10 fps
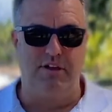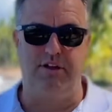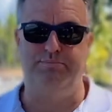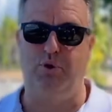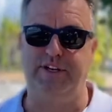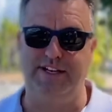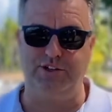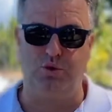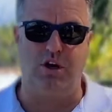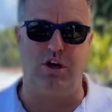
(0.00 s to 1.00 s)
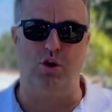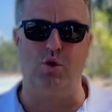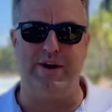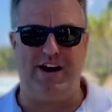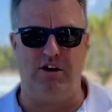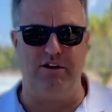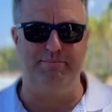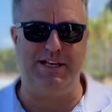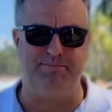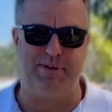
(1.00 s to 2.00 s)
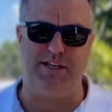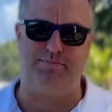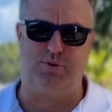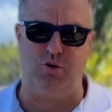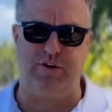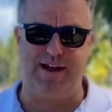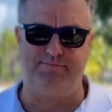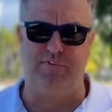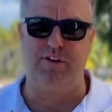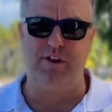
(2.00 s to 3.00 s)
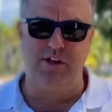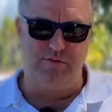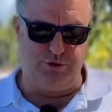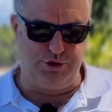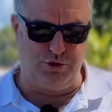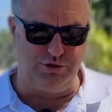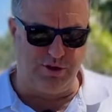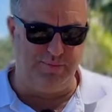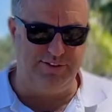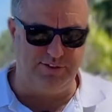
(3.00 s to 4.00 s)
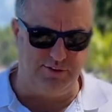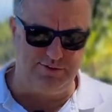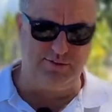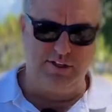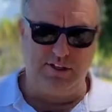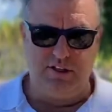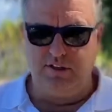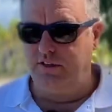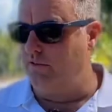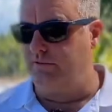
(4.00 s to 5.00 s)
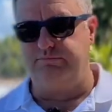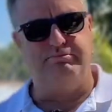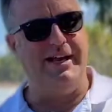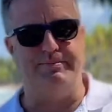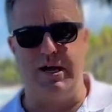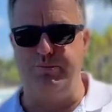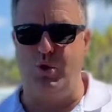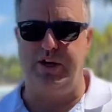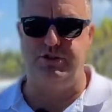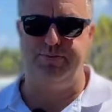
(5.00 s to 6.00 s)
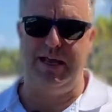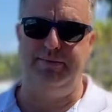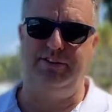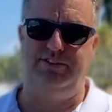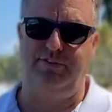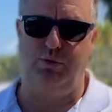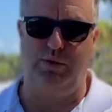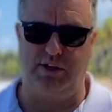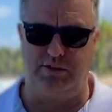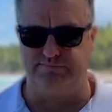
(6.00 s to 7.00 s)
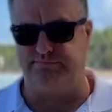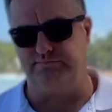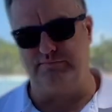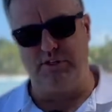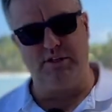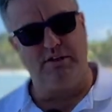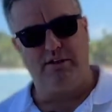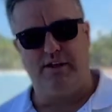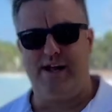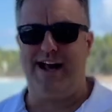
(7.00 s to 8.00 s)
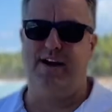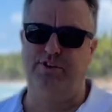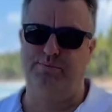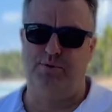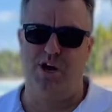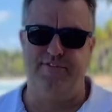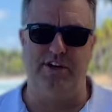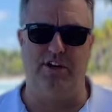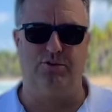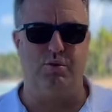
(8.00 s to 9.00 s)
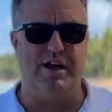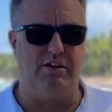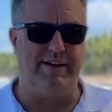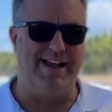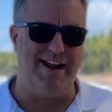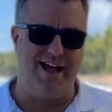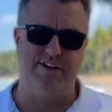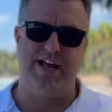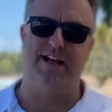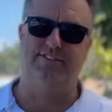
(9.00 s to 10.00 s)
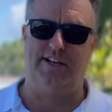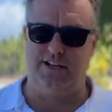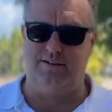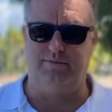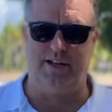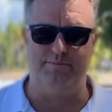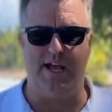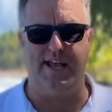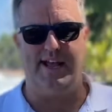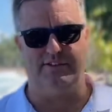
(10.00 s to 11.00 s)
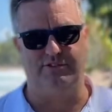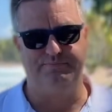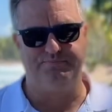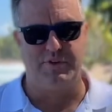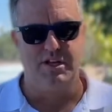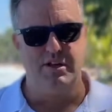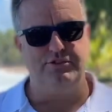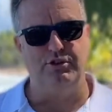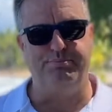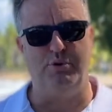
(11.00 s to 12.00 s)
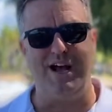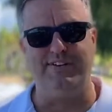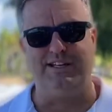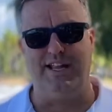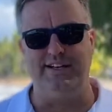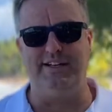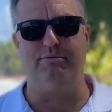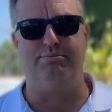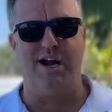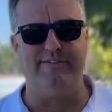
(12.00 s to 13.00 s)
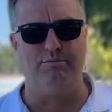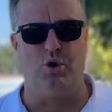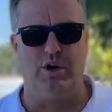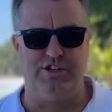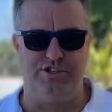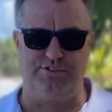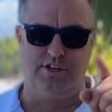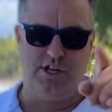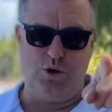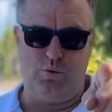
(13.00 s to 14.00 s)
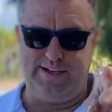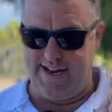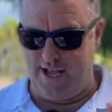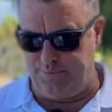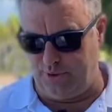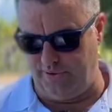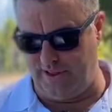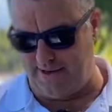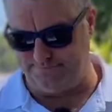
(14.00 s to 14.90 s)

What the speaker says: put it into our own Airbnb program for short-term rentals, make my mortgage payments, if you will, have some profit as well, and have an asset in my hands. So private lending, private mortgages, we can help you with that.